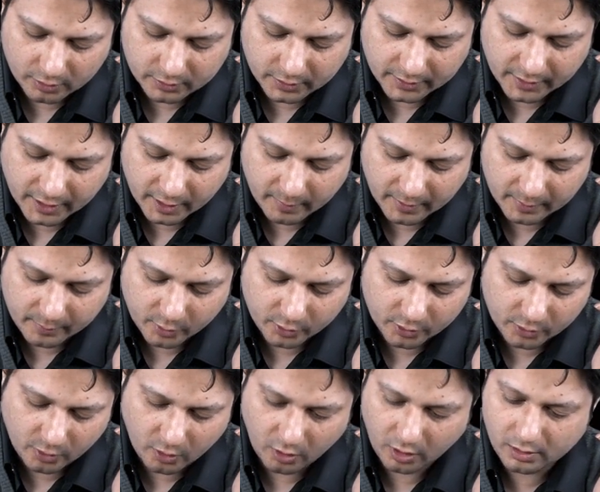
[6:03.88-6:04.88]
or the treatment
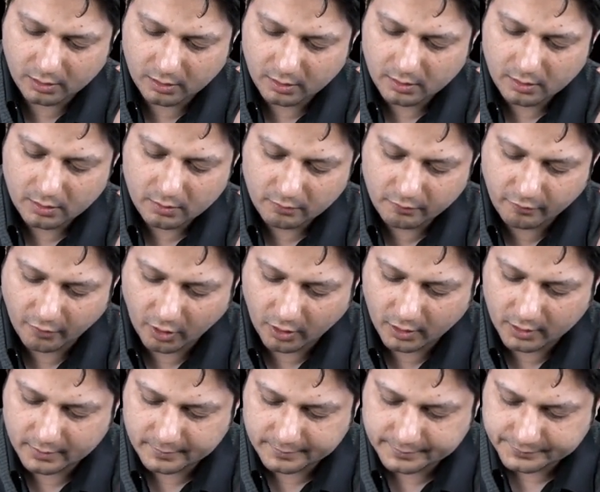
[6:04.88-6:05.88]
protocol
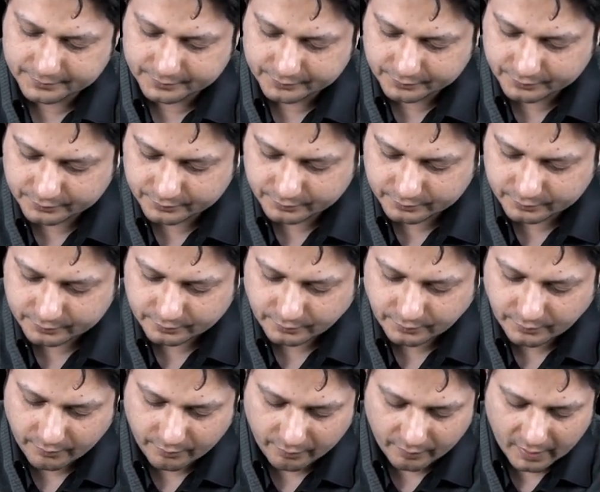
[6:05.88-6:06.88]
for
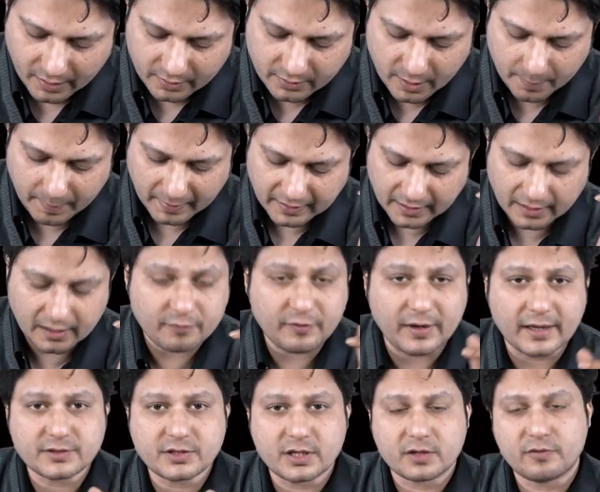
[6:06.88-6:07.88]
the patella
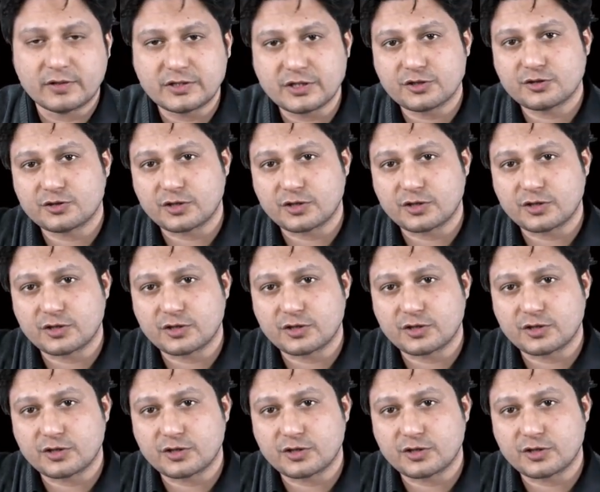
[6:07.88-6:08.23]
fracture, which is